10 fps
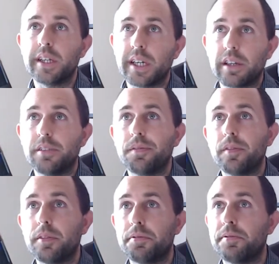Like,
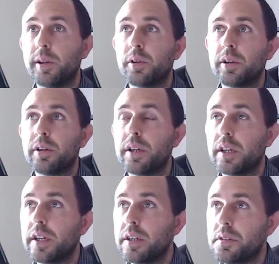failure
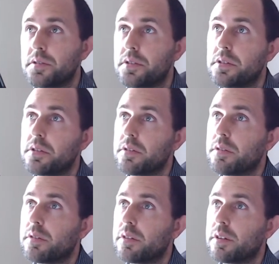is
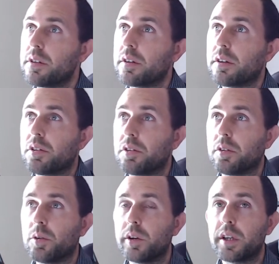
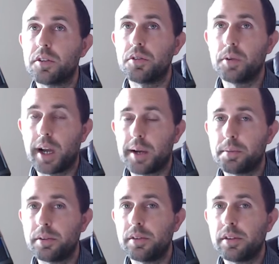going to
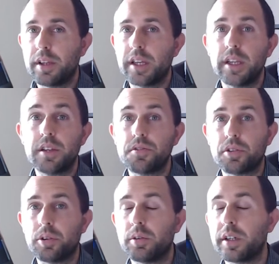happen, and it's
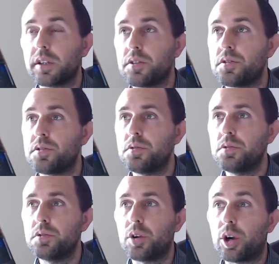going
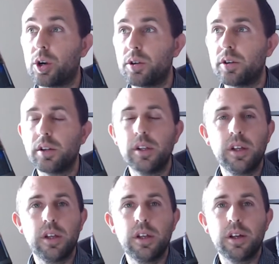to hurt
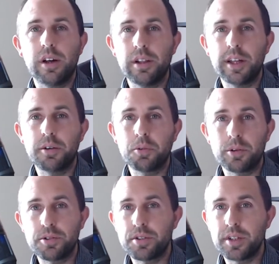a lot
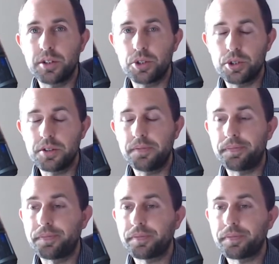worse than it should.